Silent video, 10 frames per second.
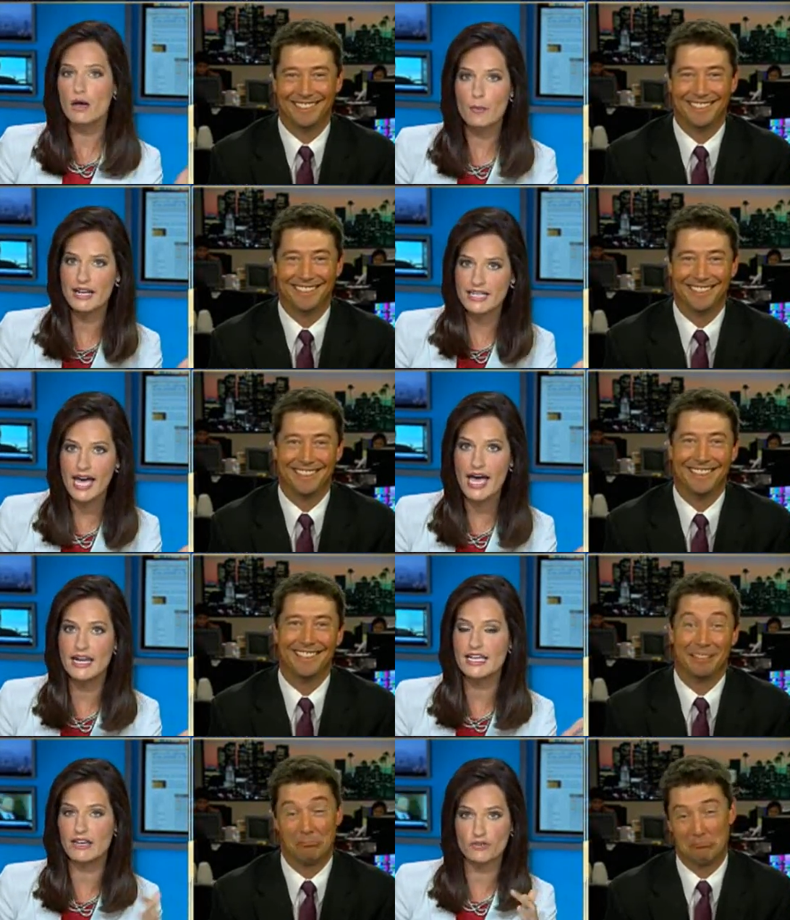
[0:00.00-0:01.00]
Speaker 1: but
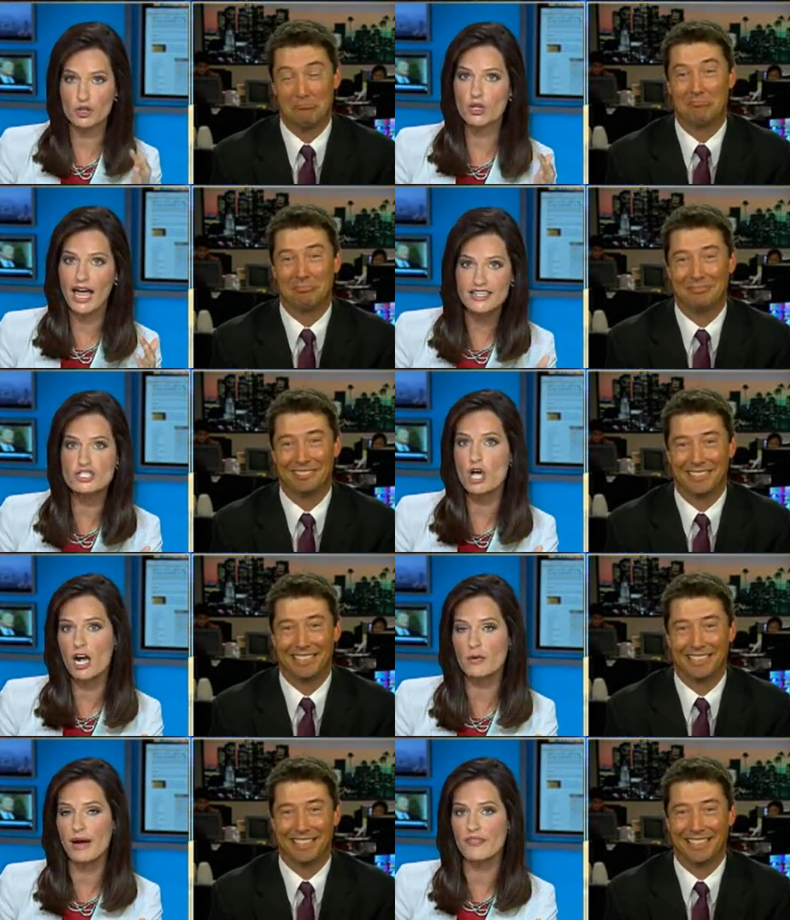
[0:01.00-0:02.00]
again, if you'd like to
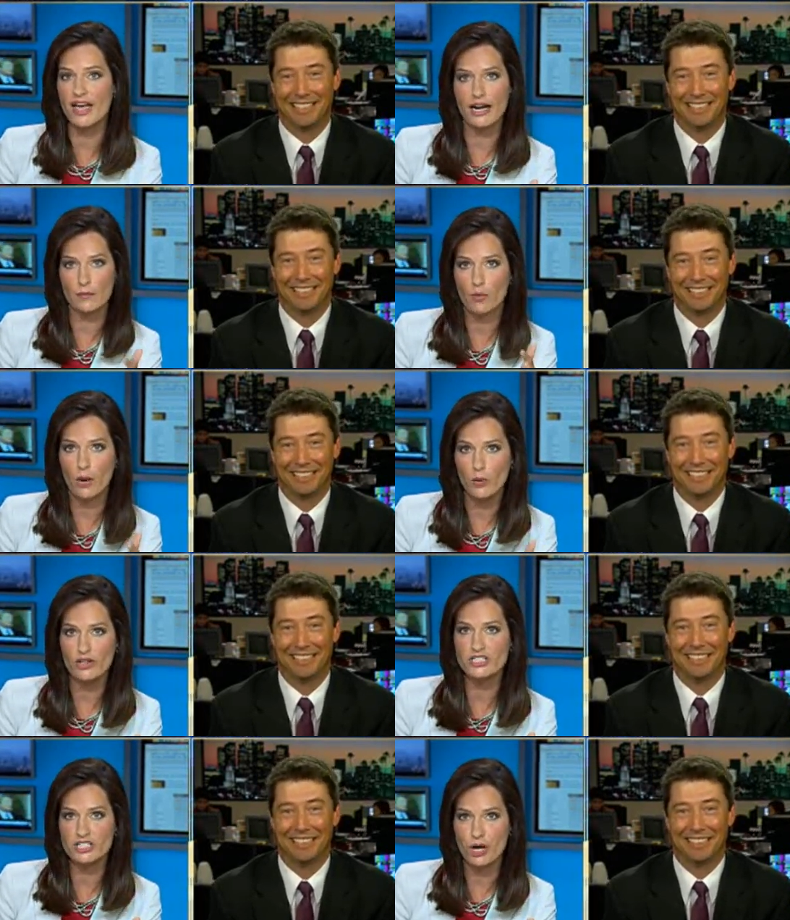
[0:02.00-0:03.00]
talk about that, I'm, I'm
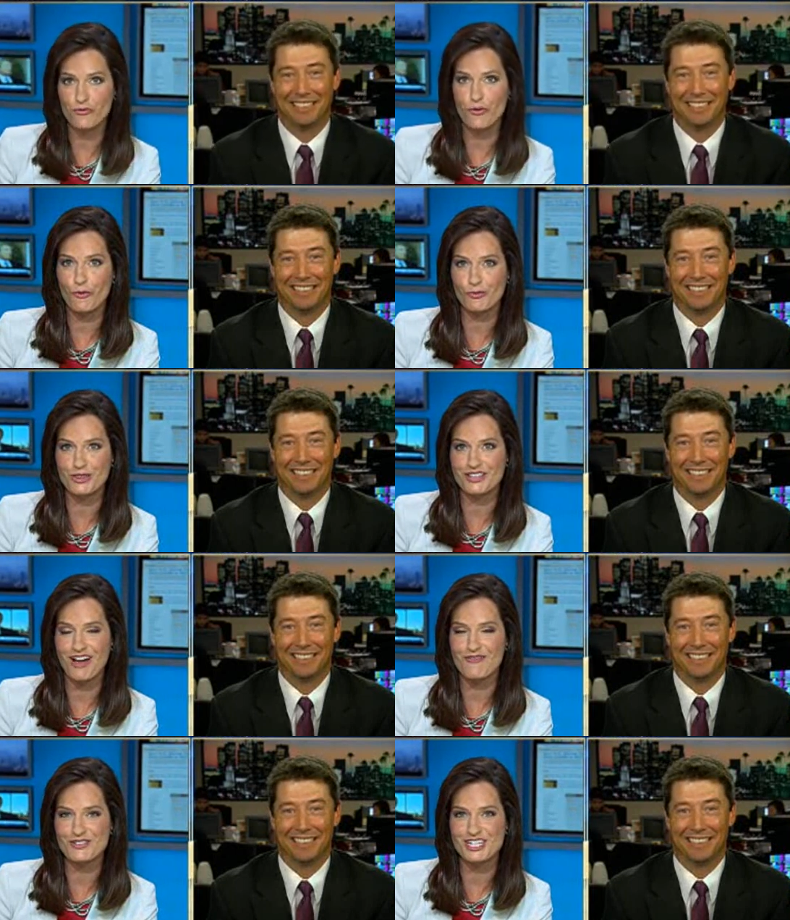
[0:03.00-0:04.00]
willing to go forward with the
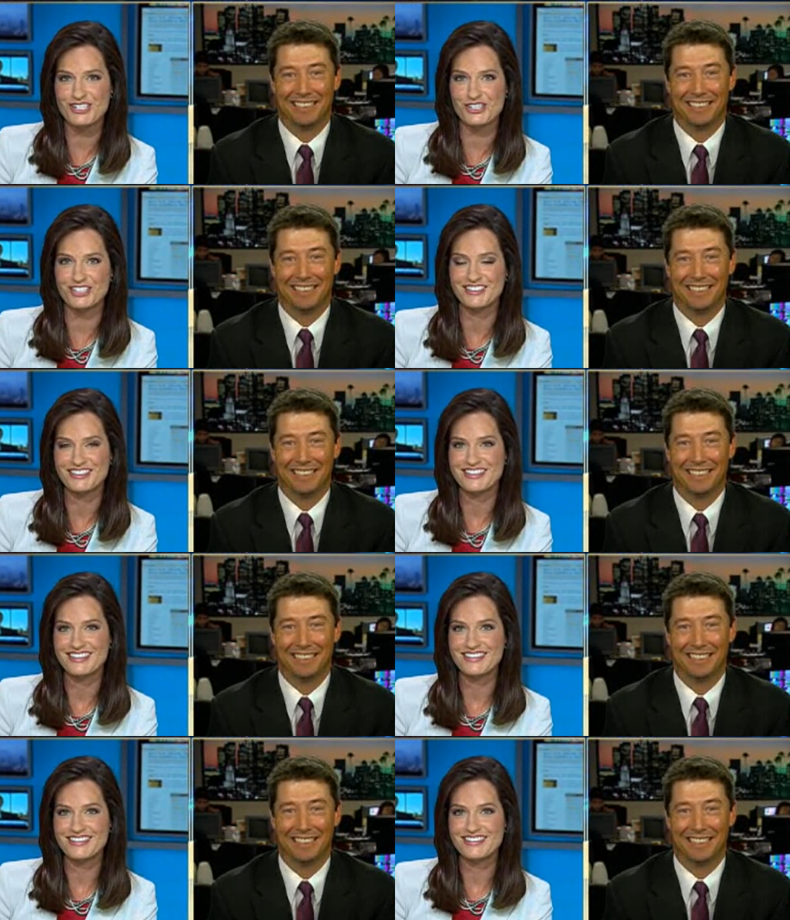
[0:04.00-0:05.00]
conversation.
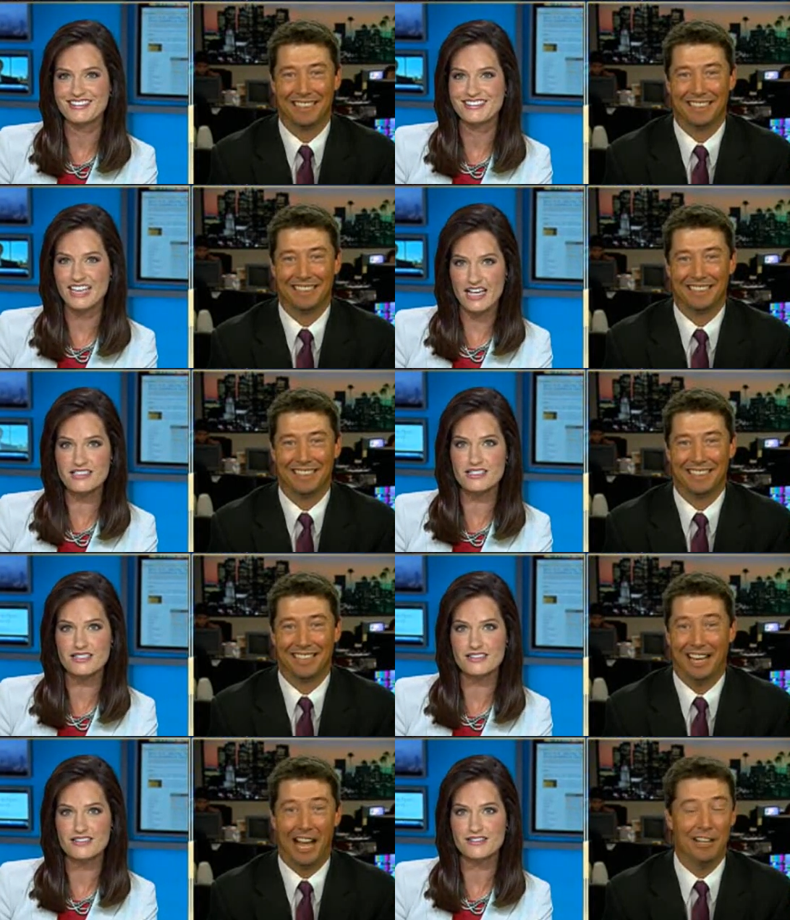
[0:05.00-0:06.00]
Yes?
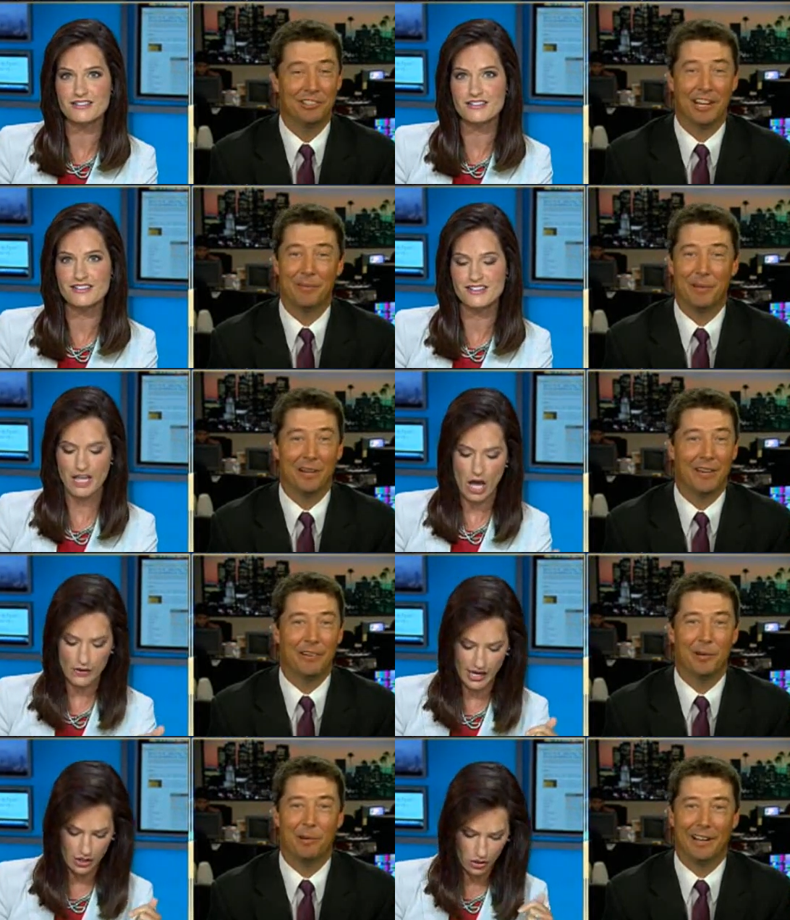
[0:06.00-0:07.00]
Speaker 2: I'll talk about
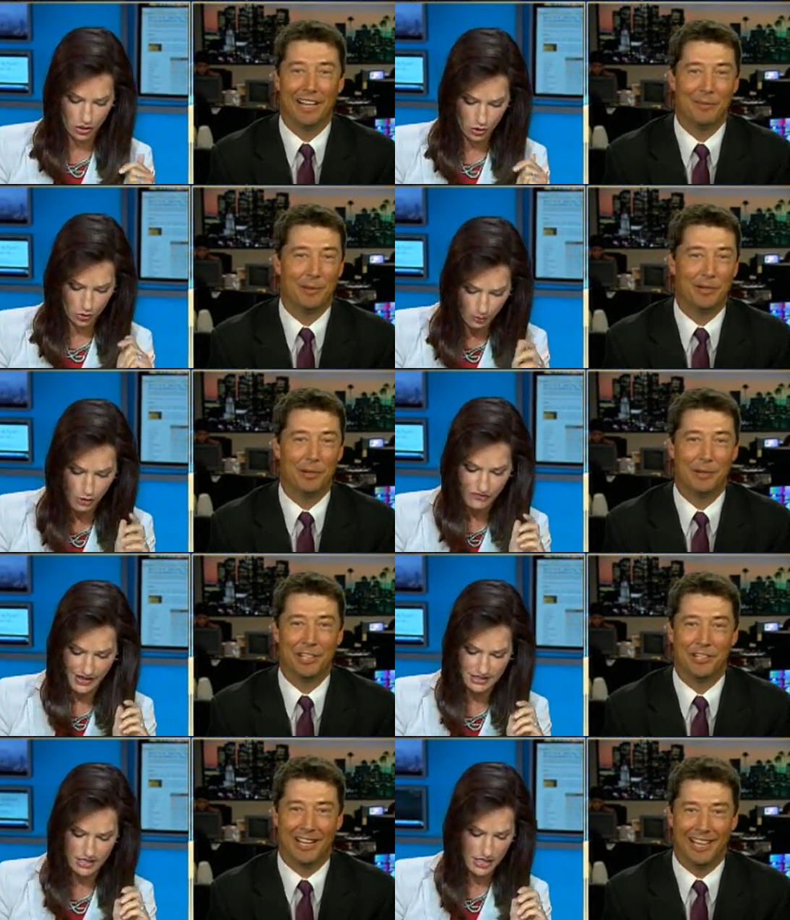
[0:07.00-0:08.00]
whatever okay. you want. Hit me Perfect. with your
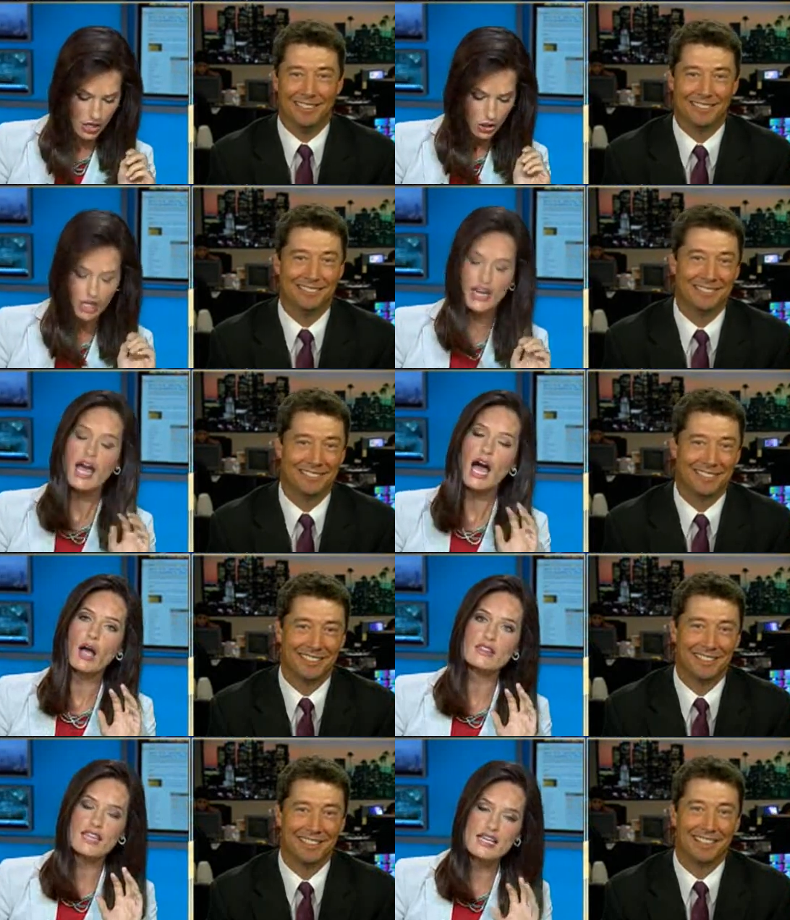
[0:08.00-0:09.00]
best shot.
Speaker 1: Good.
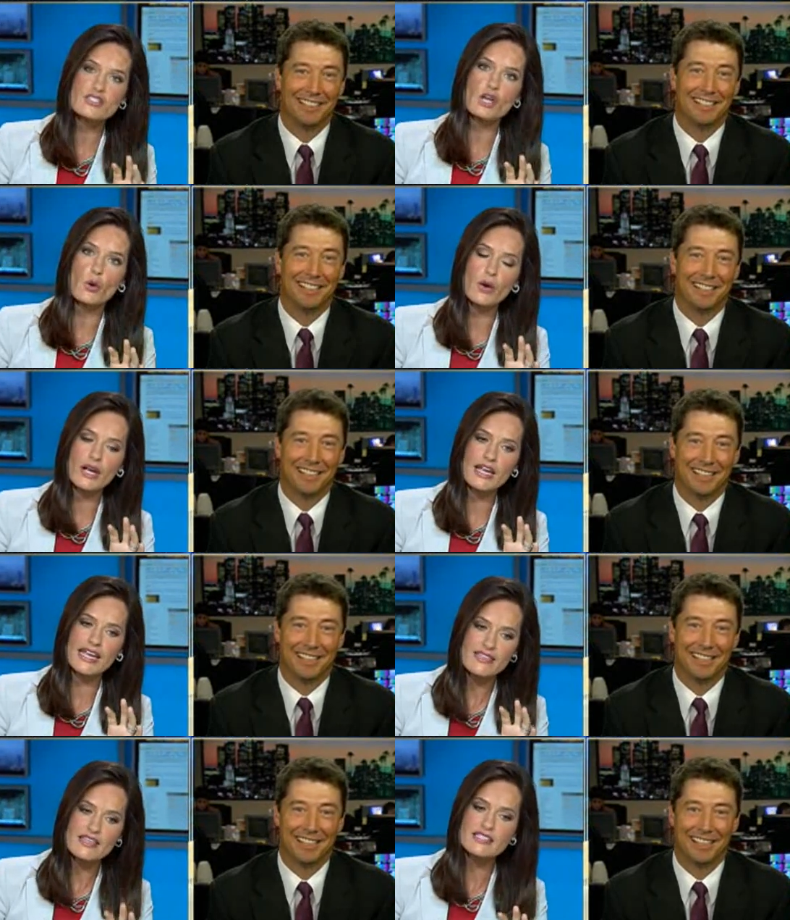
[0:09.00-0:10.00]
Uh, let, so
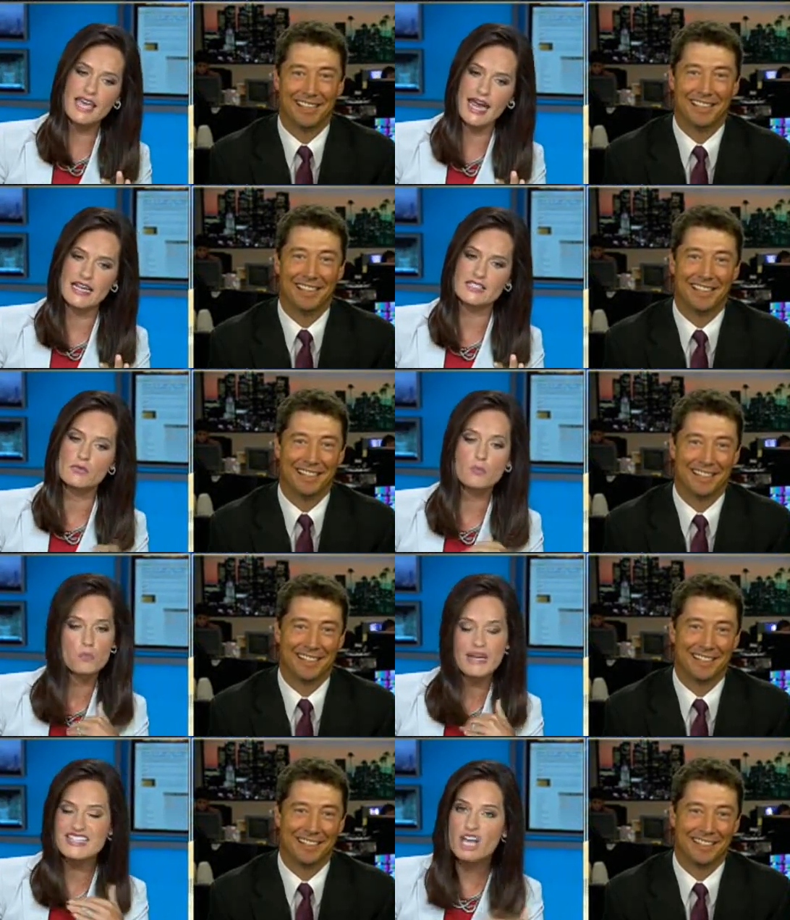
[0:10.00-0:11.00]
in this case,
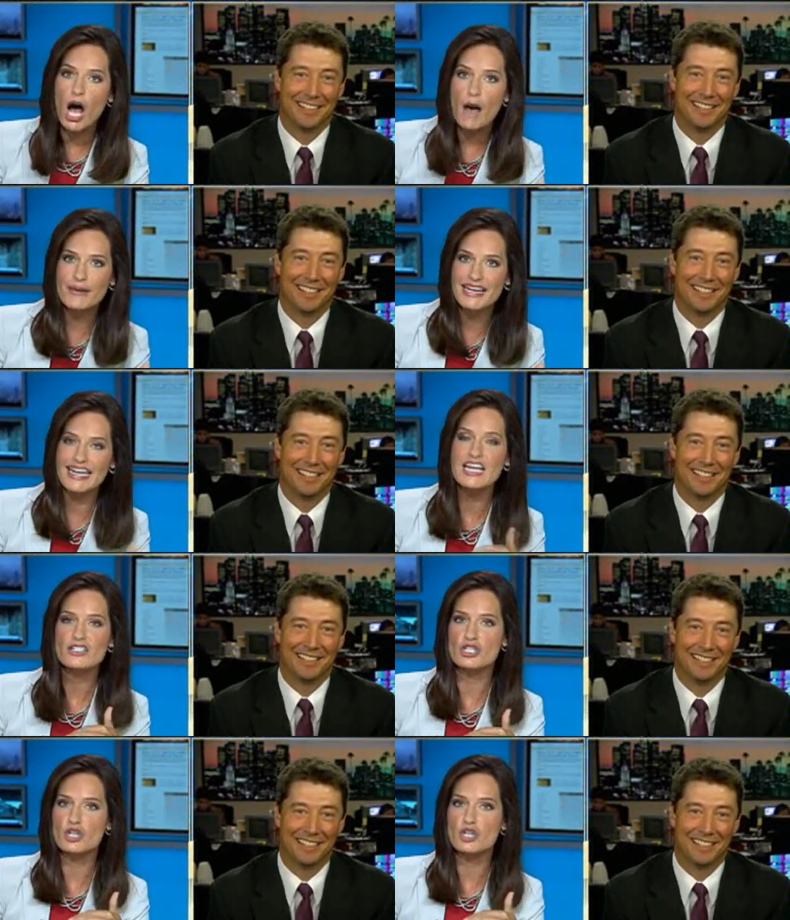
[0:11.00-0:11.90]
it's comedy. To